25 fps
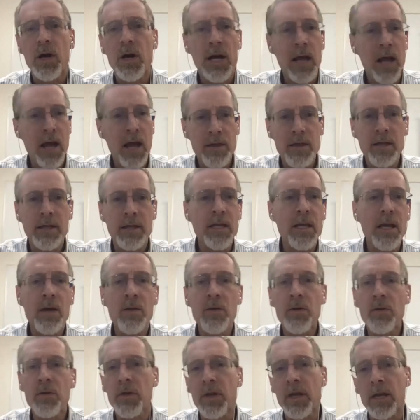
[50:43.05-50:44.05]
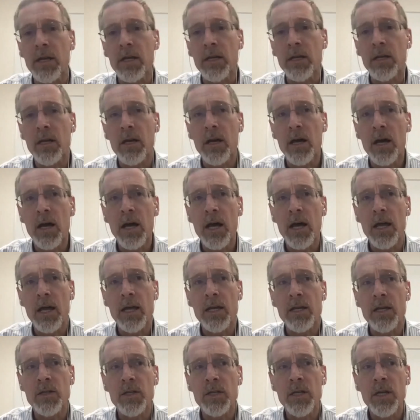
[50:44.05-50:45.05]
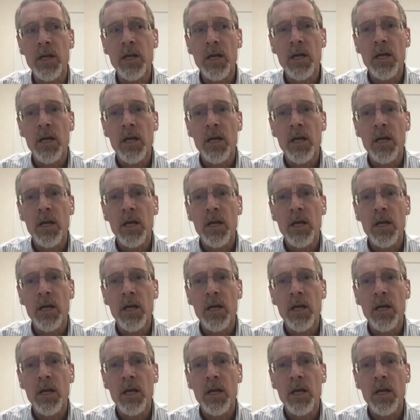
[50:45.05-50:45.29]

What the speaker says: I think the other thing is